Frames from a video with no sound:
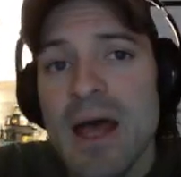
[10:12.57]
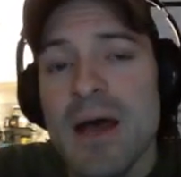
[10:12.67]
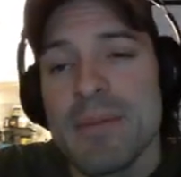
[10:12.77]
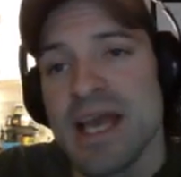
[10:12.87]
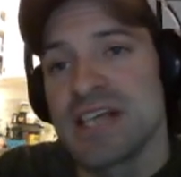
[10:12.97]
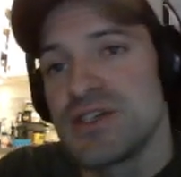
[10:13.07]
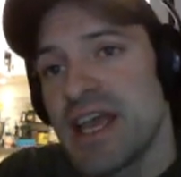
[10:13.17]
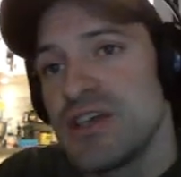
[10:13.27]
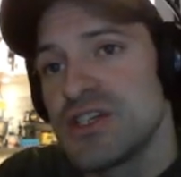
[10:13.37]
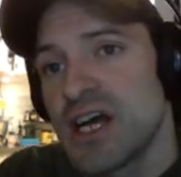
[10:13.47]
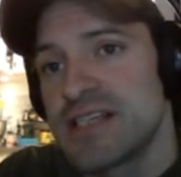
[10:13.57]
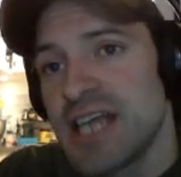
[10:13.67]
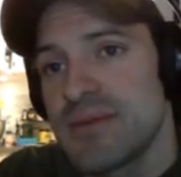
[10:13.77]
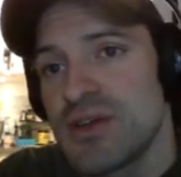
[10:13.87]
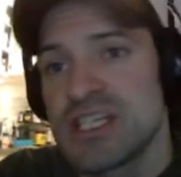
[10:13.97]
But yeah, so you can't use it on
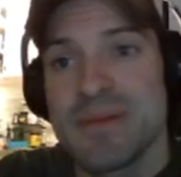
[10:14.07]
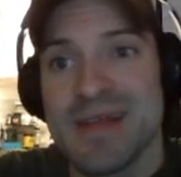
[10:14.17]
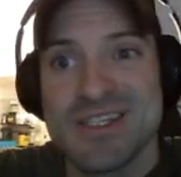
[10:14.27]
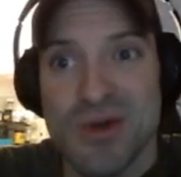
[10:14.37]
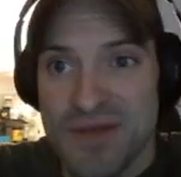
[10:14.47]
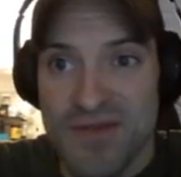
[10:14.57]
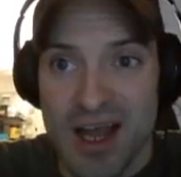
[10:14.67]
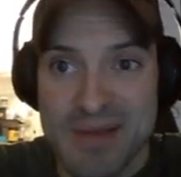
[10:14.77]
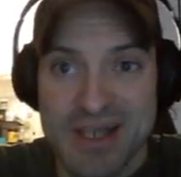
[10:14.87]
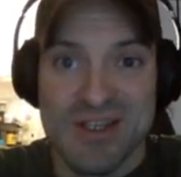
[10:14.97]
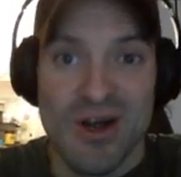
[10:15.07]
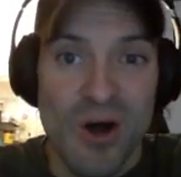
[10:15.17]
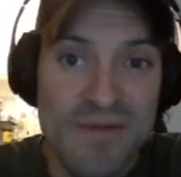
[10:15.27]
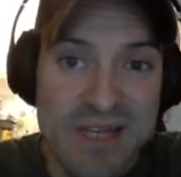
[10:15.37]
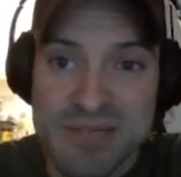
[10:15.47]
damned units, but that's totally fine because
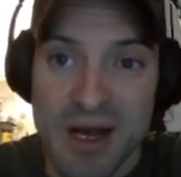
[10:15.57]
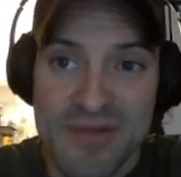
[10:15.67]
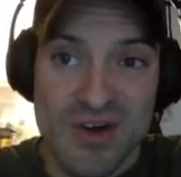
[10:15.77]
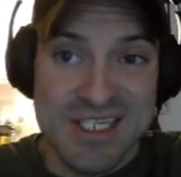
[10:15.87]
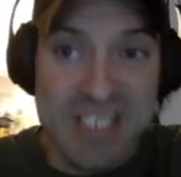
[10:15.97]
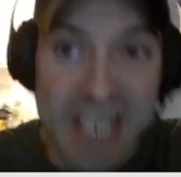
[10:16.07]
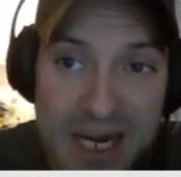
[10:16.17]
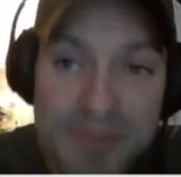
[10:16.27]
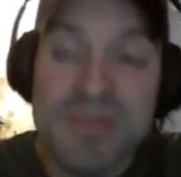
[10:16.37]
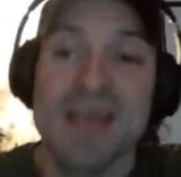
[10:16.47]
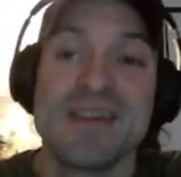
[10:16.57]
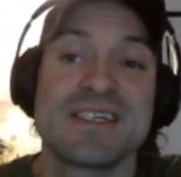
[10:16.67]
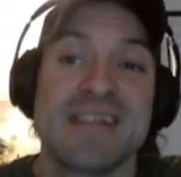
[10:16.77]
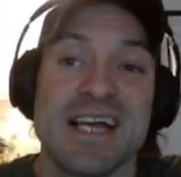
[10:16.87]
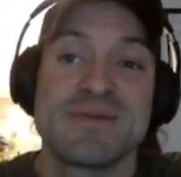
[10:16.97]
all of these buffs are sick, and this
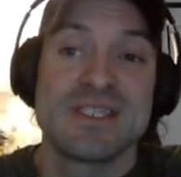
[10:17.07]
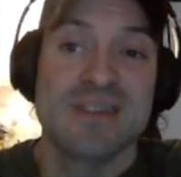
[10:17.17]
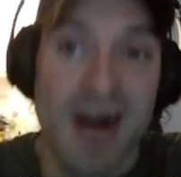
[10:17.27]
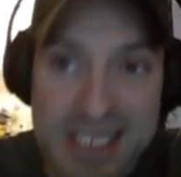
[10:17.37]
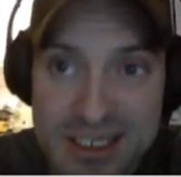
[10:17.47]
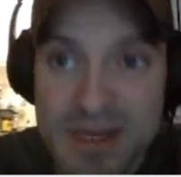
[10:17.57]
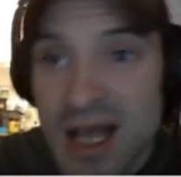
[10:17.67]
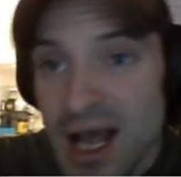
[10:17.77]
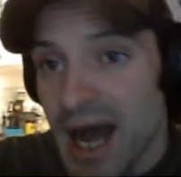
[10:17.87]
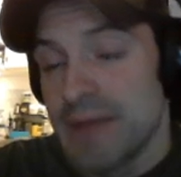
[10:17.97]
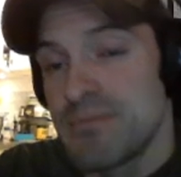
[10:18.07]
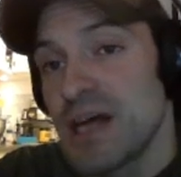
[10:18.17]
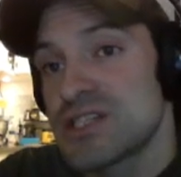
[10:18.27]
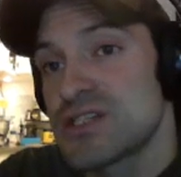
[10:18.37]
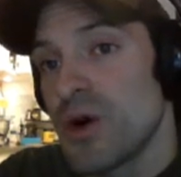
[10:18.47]
detachment is awesome. I'm
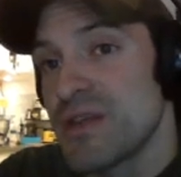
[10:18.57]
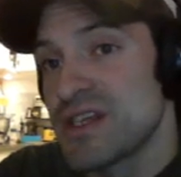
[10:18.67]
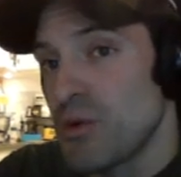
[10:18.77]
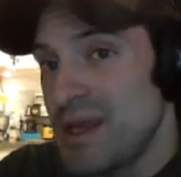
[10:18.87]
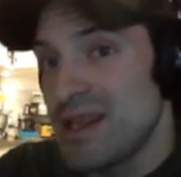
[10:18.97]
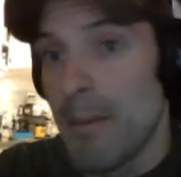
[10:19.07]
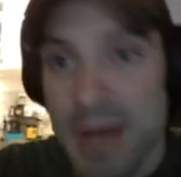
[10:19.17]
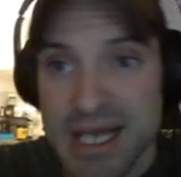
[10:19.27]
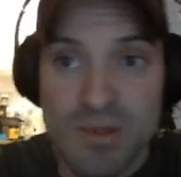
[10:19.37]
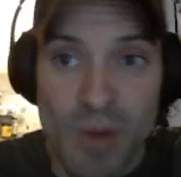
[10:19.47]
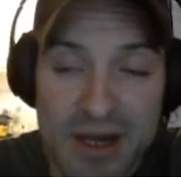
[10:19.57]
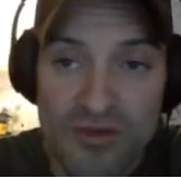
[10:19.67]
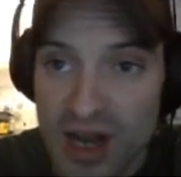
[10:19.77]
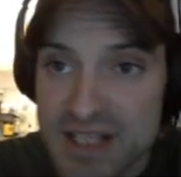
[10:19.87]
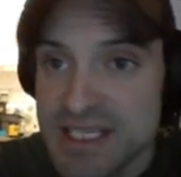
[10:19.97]
not sold this will be the best way to
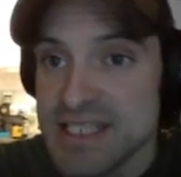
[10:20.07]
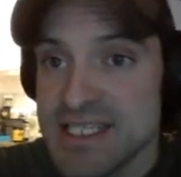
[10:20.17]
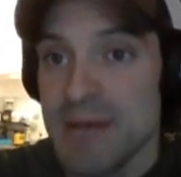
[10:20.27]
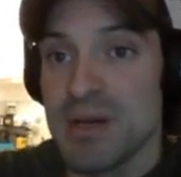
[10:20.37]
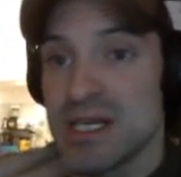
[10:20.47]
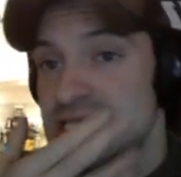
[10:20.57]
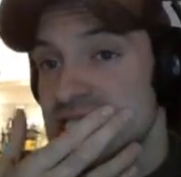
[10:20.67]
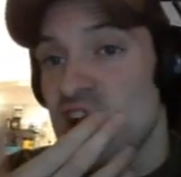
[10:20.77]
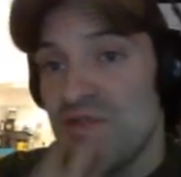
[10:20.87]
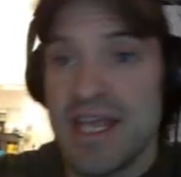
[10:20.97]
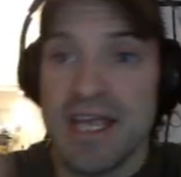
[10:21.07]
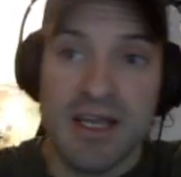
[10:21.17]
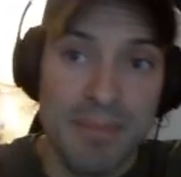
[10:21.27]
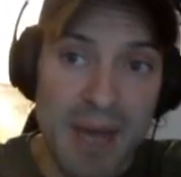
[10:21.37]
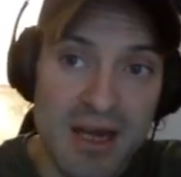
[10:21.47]
run CSM, but it's definitely
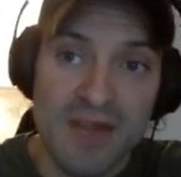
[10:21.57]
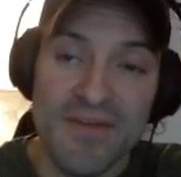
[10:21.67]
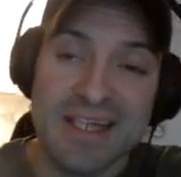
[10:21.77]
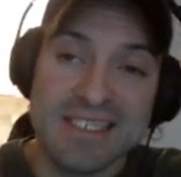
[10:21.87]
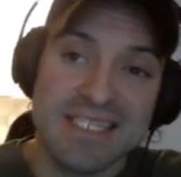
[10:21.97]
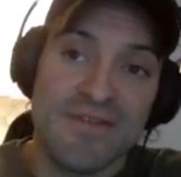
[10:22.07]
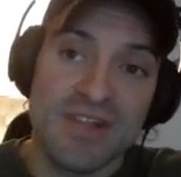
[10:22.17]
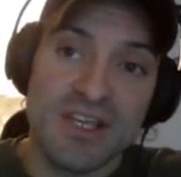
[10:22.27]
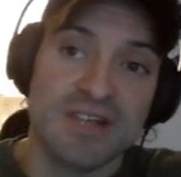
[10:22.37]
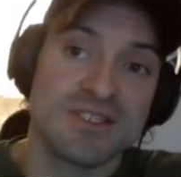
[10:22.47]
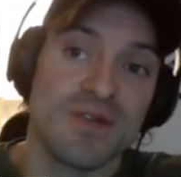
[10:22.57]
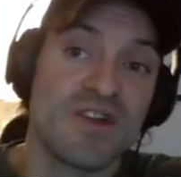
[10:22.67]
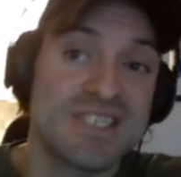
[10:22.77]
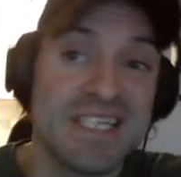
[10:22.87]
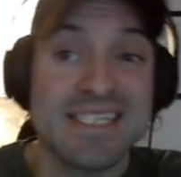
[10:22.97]
competitive, and it's definitely good. So if
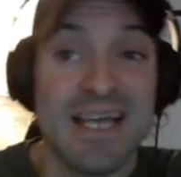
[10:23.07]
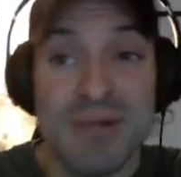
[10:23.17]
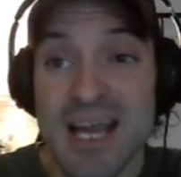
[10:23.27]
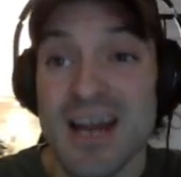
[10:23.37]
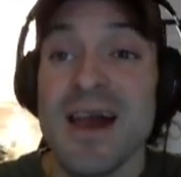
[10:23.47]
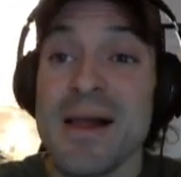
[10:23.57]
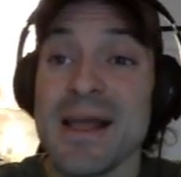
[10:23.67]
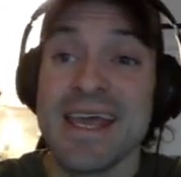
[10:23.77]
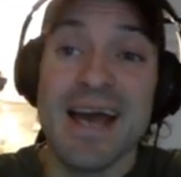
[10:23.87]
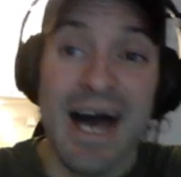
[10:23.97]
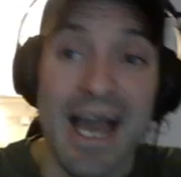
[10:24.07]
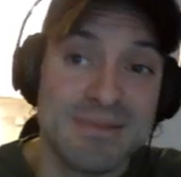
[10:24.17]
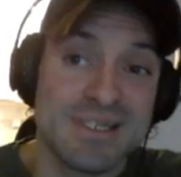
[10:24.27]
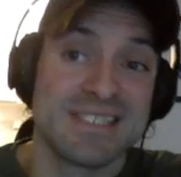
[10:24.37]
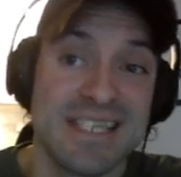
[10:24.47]
you're a CSM player, get
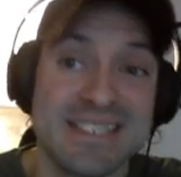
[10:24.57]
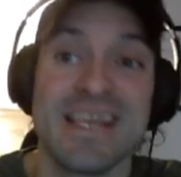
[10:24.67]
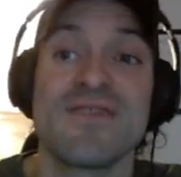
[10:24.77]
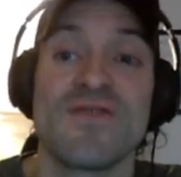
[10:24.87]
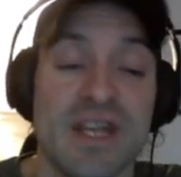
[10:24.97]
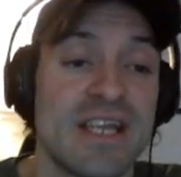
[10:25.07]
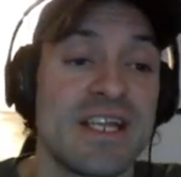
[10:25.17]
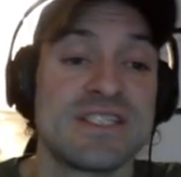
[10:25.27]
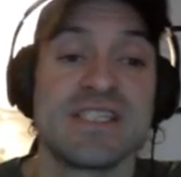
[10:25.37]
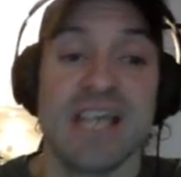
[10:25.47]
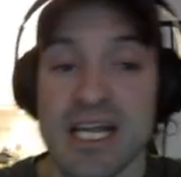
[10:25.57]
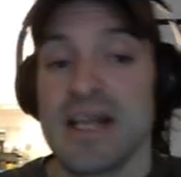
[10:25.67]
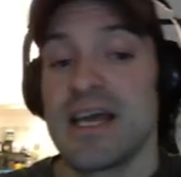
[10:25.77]
hyped, because this thing freaking is sick.